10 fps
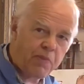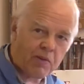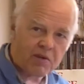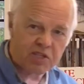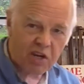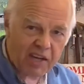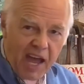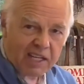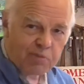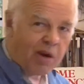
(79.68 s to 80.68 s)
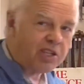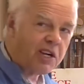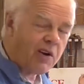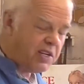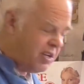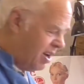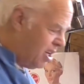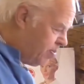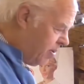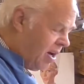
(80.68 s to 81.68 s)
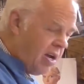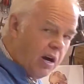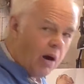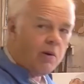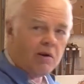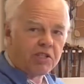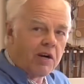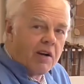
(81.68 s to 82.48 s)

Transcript: people to suck eggs by showing you this, but I will show it